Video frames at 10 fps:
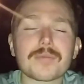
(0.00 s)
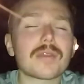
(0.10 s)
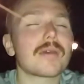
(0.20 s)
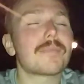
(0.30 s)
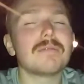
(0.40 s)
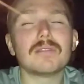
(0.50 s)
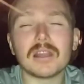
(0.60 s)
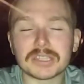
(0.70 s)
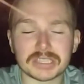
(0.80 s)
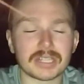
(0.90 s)
Yeah, people are
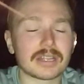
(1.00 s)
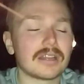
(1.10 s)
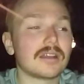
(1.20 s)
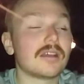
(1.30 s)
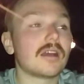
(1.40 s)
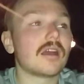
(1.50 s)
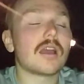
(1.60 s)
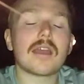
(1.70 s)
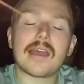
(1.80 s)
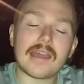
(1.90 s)
listening.
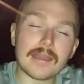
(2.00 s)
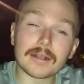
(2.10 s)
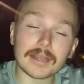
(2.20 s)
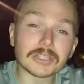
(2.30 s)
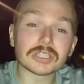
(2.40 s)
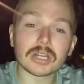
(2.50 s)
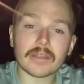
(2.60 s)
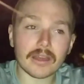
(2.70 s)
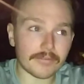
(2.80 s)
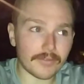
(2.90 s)
In cases like
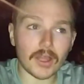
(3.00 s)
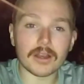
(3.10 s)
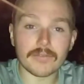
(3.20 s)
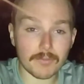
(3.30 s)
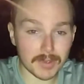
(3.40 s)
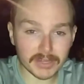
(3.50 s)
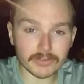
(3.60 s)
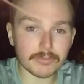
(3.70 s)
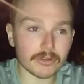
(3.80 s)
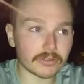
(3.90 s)
that, fine. If they're
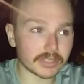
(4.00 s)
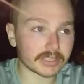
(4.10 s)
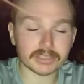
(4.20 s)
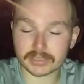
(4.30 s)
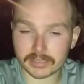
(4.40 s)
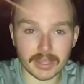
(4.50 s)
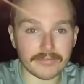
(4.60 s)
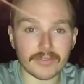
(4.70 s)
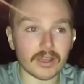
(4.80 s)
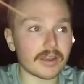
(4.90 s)
peaceful protests, yeah,
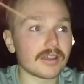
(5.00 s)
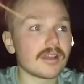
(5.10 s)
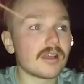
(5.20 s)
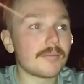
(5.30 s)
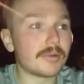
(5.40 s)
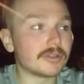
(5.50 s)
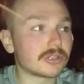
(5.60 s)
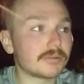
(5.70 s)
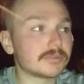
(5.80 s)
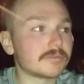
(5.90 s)
fine. But in
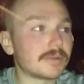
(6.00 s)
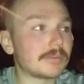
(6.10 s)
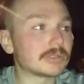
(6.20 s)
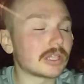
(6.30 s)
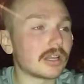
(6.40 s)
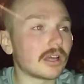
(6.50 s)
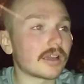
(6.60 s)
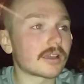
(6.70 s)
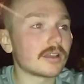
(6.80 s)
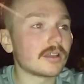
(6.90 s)
terms of people saying
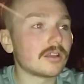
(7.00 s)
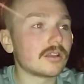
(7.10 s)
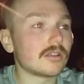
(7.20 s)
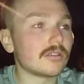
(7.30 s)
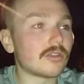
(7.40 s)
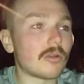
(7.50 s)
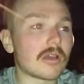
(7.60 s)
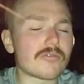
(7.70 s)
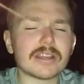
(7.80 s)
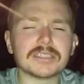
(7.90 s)
like, don't
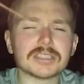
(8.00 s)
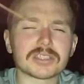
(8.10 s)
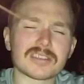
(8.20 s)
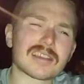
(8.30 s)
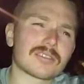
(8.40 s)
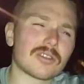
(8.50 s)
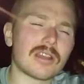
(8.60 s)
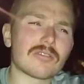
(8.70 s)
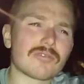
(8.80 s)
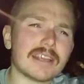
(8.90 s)
let racists
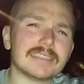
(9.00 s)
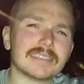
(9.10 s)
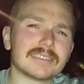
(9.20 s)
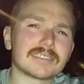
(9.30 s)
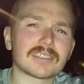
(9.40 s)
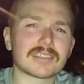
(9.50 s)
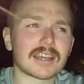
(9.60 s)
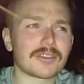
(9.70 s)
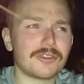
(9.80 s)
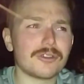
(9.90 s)

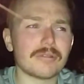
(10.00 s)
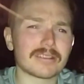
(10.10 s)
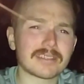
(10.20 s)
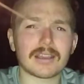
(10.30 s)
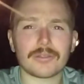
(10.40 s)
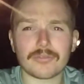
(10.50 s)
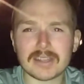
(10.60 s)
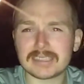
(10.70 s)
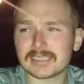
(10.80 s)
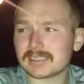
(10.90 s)
attack you, attack the
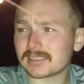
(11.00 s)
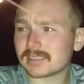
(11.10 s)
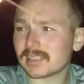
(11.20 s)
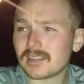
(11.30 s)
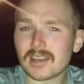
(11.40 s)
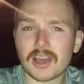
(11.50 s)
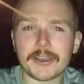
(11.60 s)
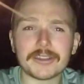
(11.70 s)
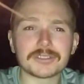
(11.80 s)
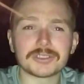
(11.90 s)
racists,
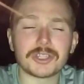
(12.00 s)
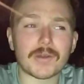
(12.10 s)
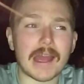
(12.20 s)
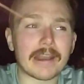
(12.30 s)
and it's just, you know,